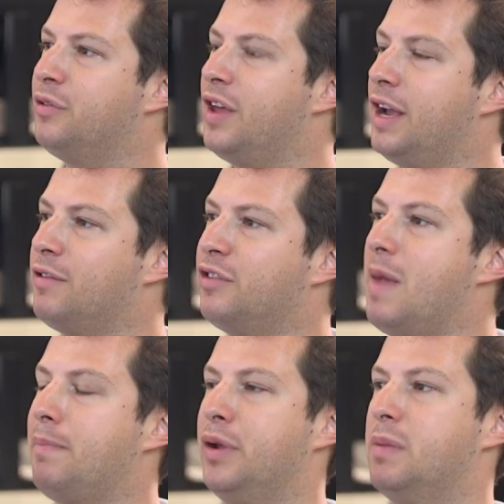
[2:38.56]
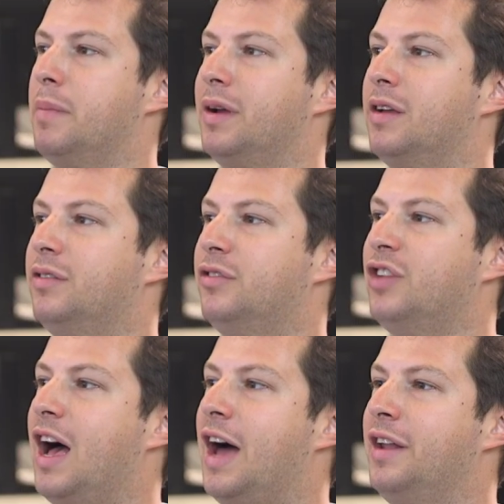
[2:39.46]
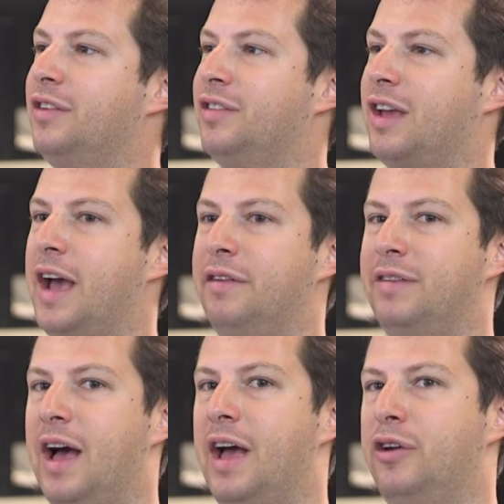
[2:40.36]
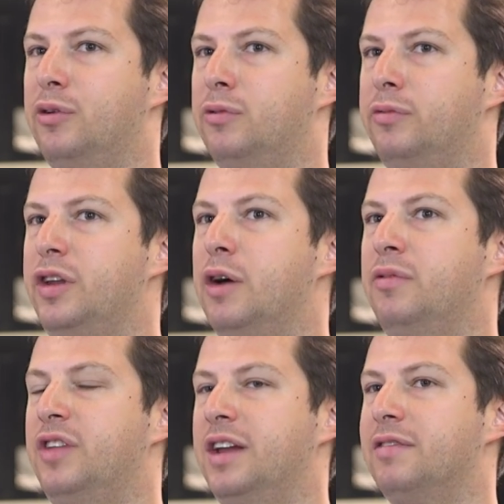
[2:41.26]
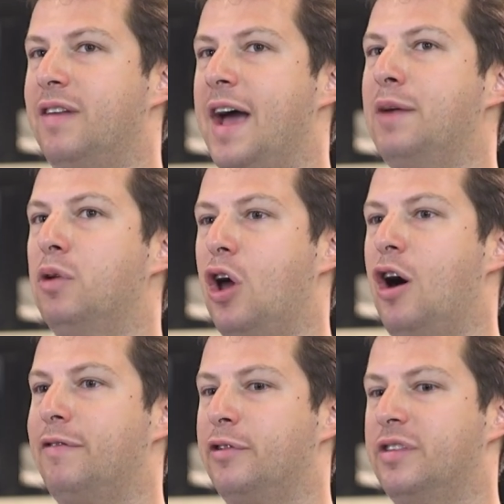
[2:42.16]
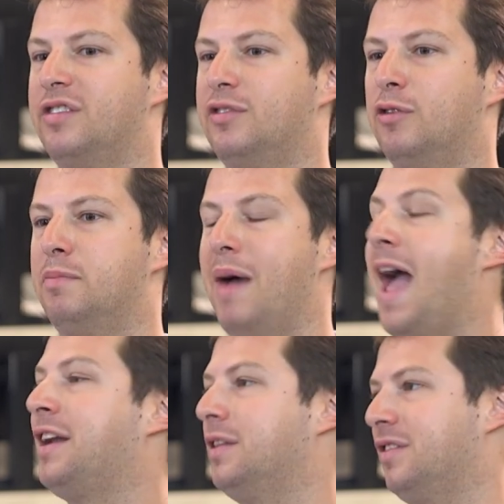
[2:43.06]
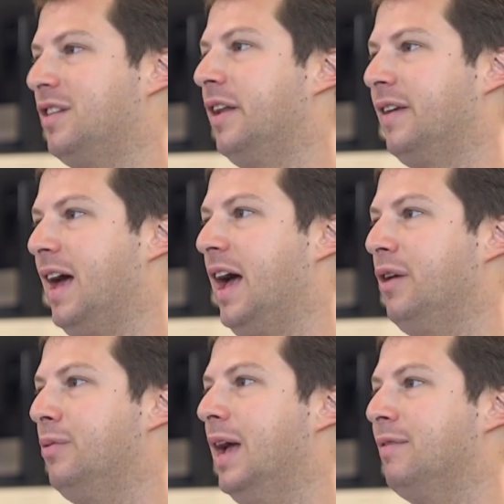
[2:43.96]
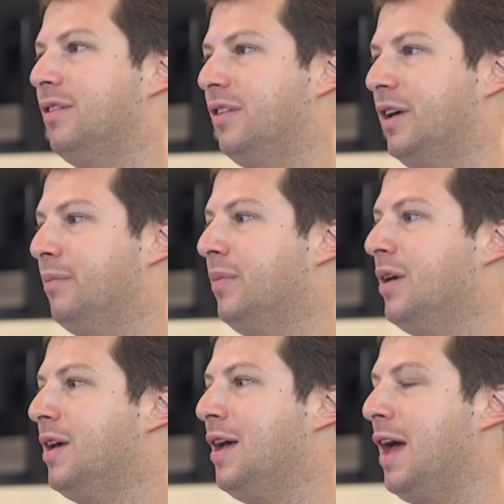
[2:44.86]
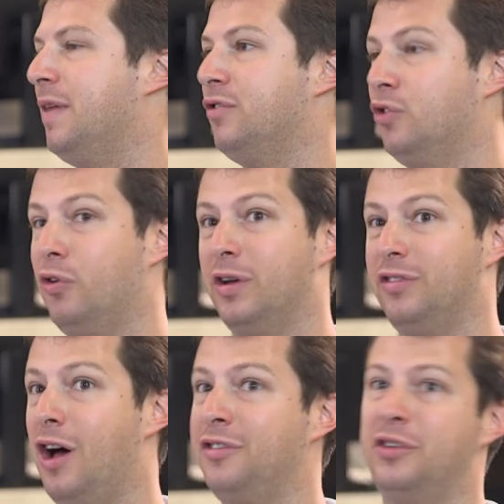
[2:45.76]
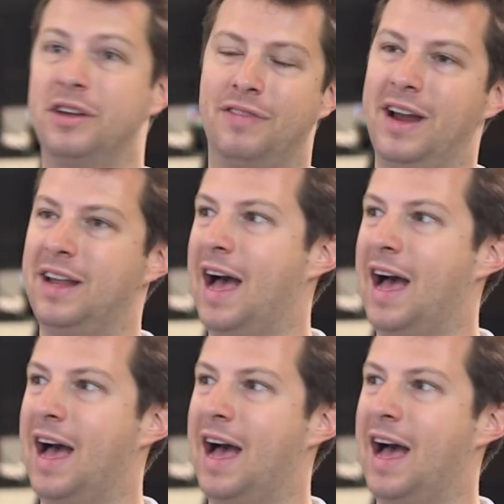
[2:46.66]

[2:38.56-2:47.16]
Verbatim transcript: was like a respectful moment because yeah. Jon is the kind of guy who's, you know, dignified and will offer this sword back to the son of the guy who gave it to him. And then Jorah is also a dignified